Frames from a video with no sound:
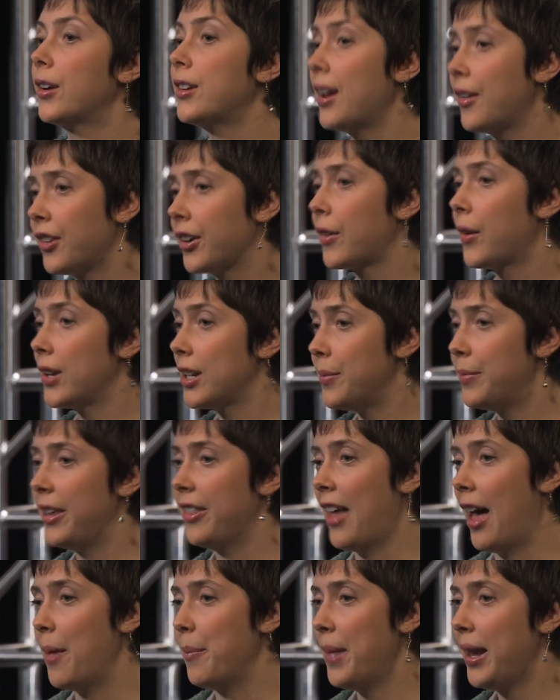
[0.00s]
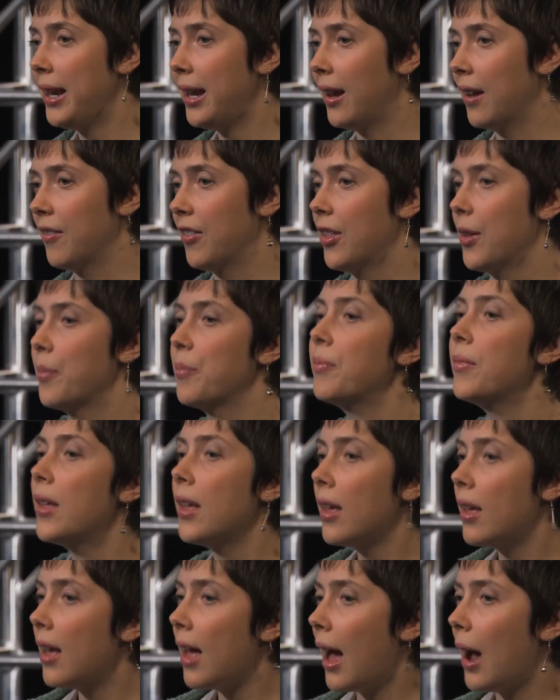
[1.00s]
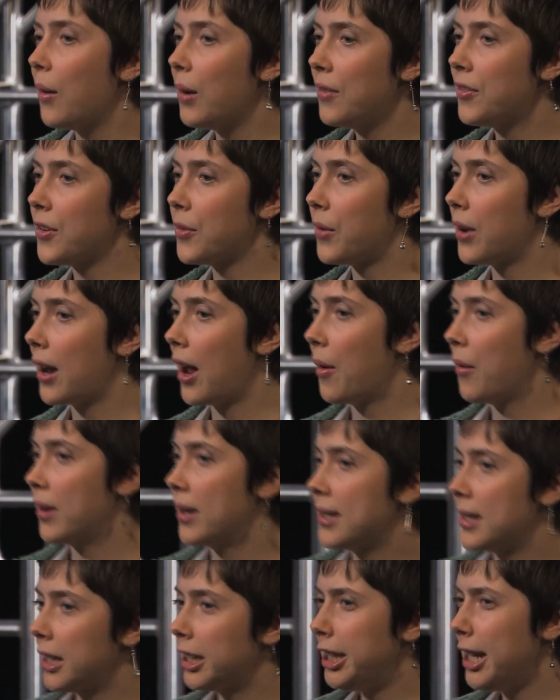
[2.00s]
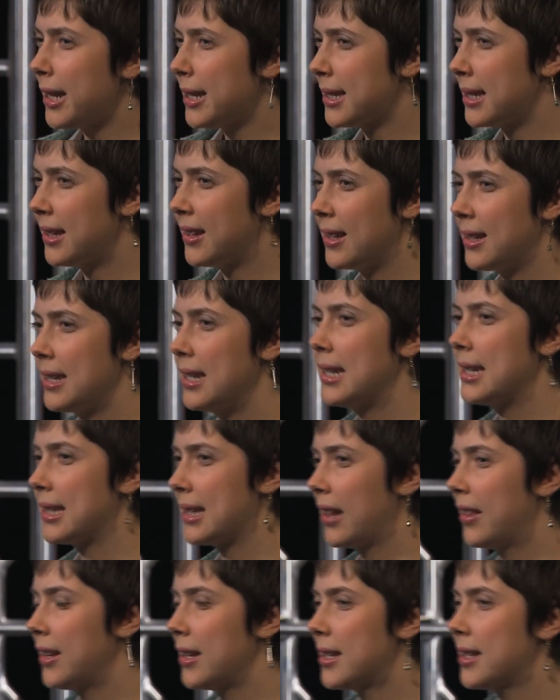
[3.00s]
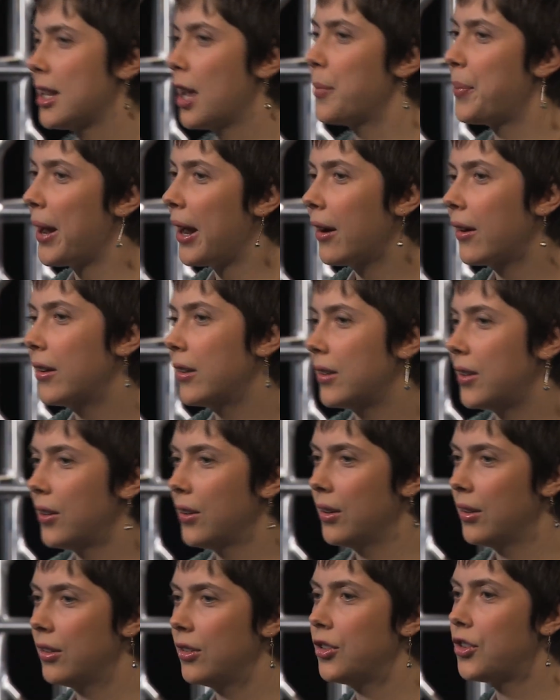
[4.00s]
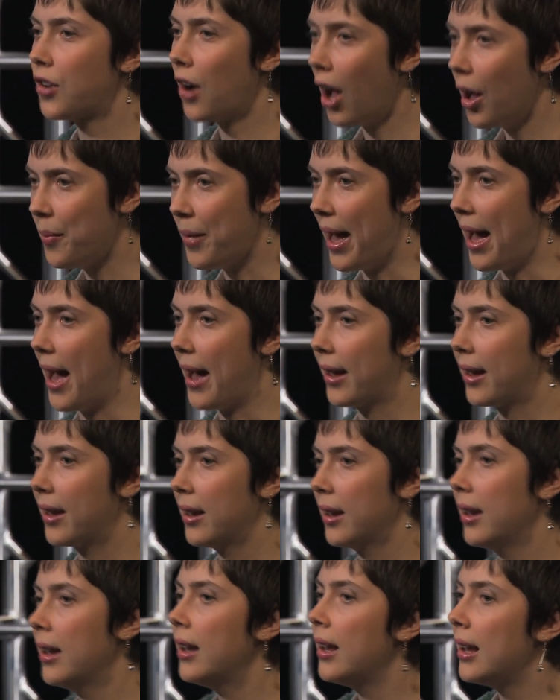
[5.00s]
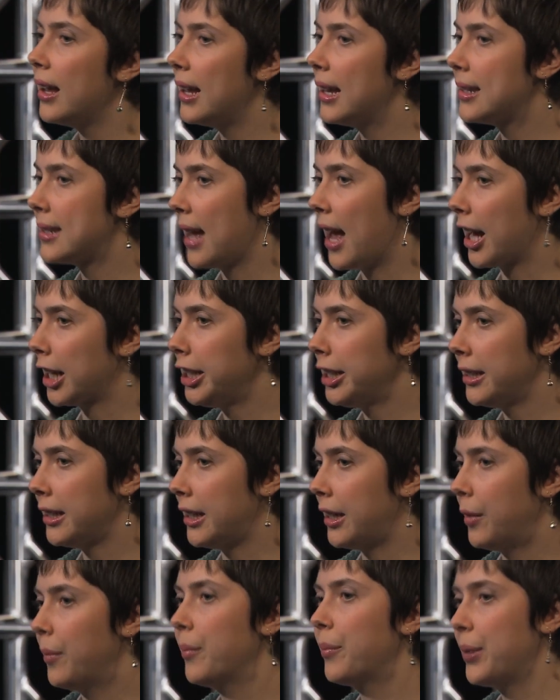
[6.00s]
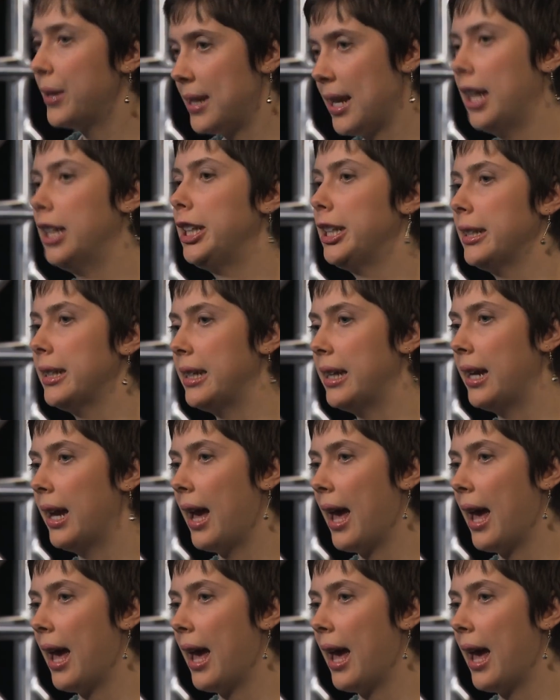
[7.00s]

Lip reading: are never going to be that many of them. However, what I want to suggest is that this apparent drawback is actually potentially